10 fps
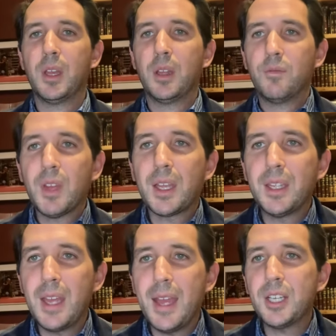
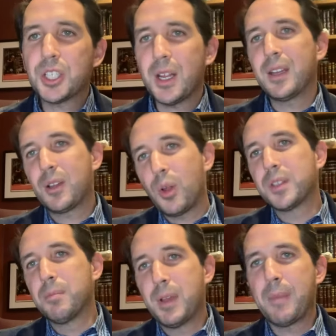V'chiyesh, and he calls
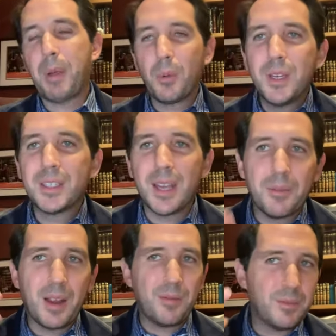them b'nei paritze,
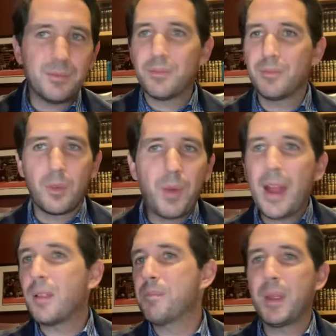right?
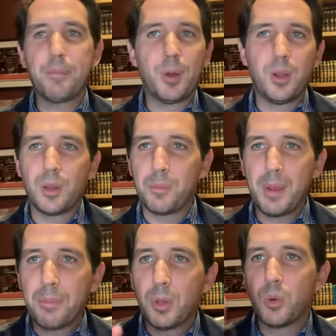Violent people or
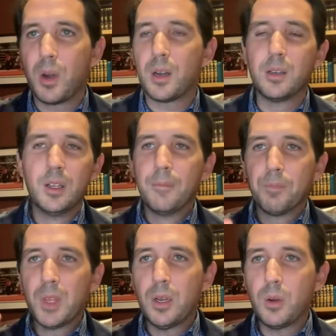people who are,
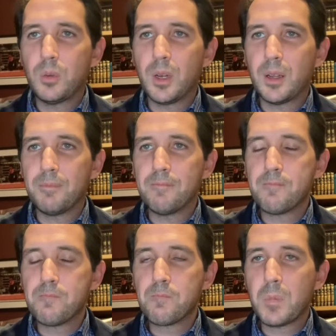you know,
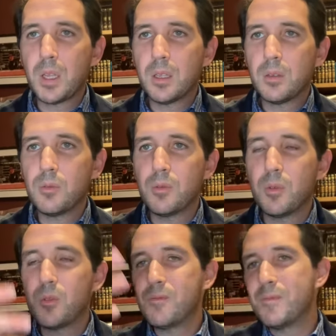
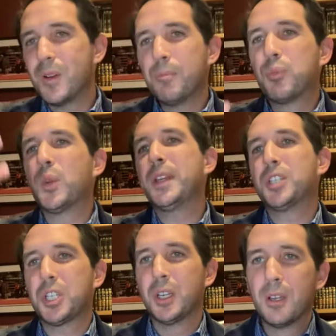who
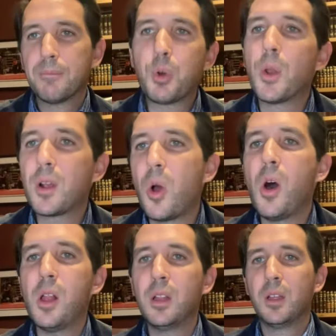breach
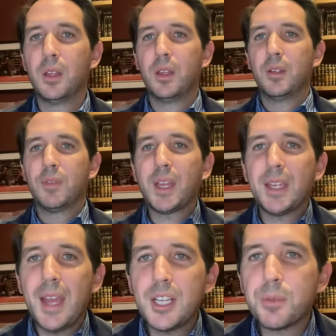protocol.
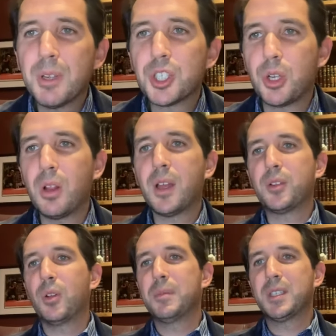V'chiyesh michshol
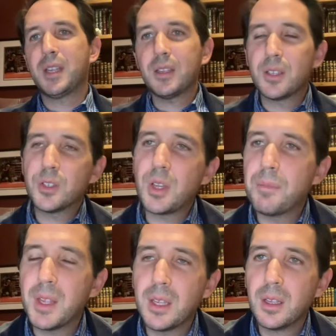gadol mizez, there's
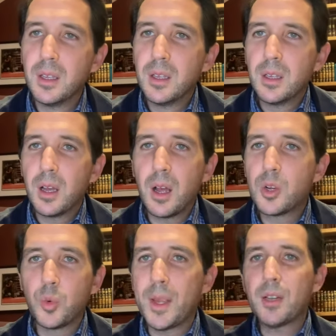something, a
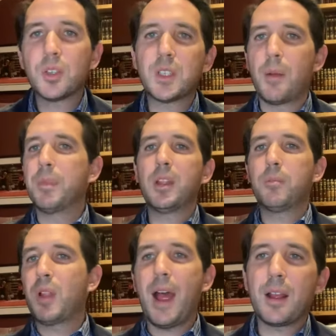greater stumbling
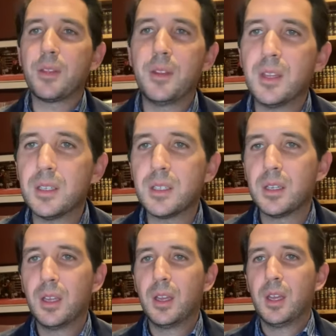block than this.
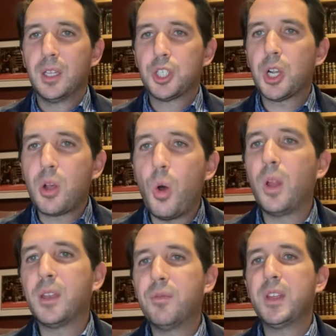
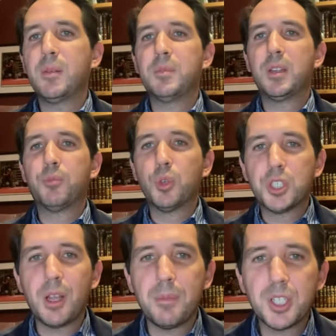Shekol neviim dibru
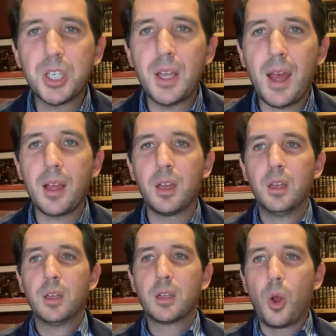she Mashiach
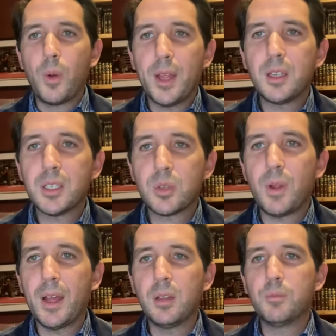Goel
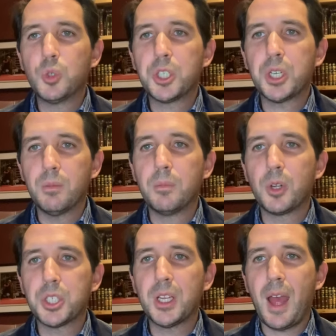Yisrael
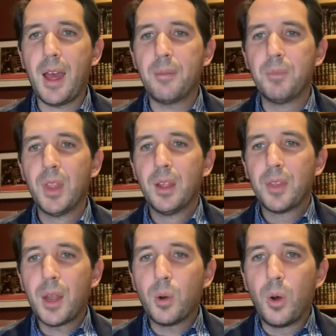Moshiam,
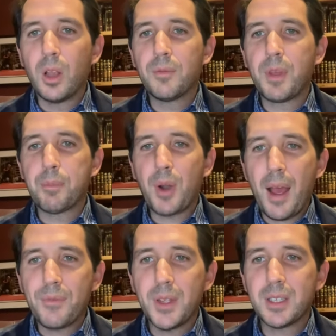that all of the
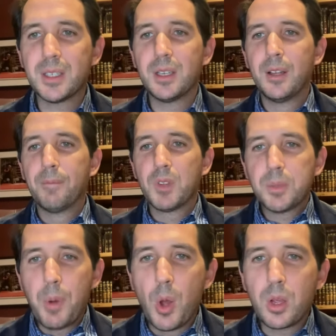prophets
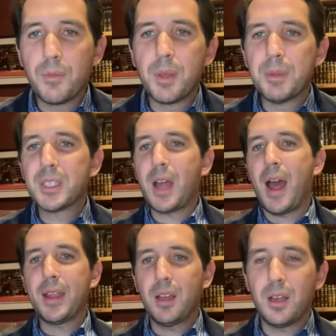spoke of the
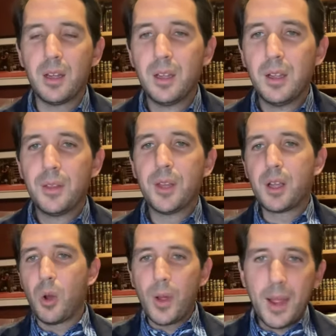Messiah, the
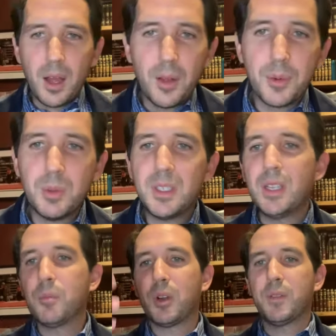Goel, the
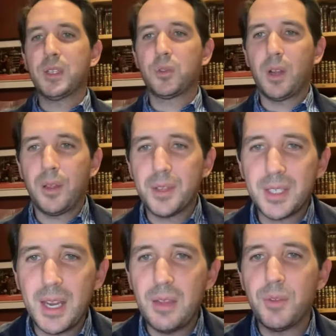Redeemer of Israel, the
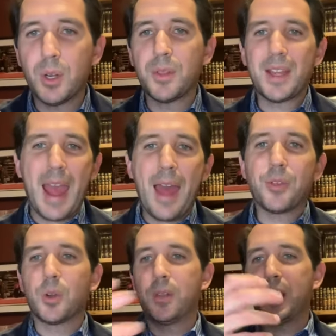Savior, the
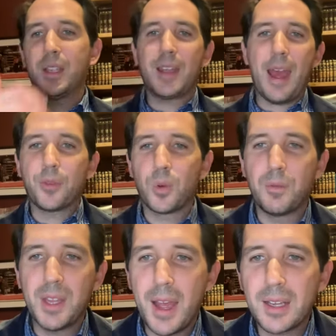Gatherer, the Ingatherer of
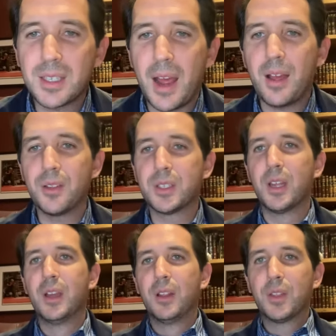the Exiles,
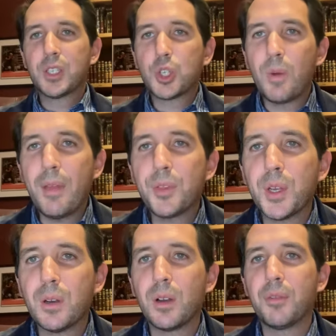the
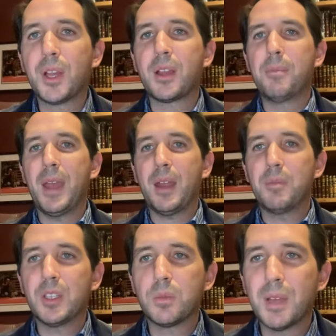Strengthener of the
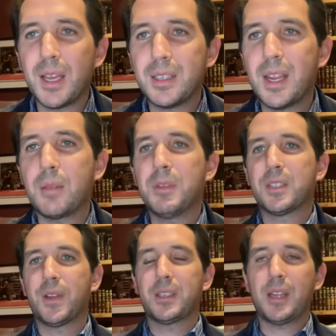Commandments, Mechazek
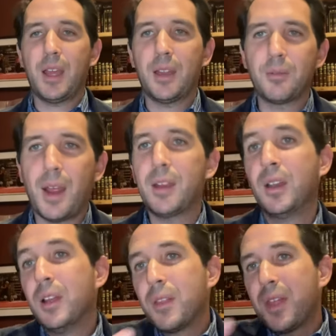Mitzvatan, right?
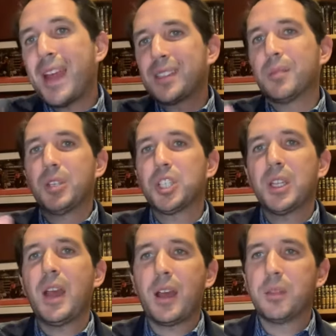That's the Mashiach.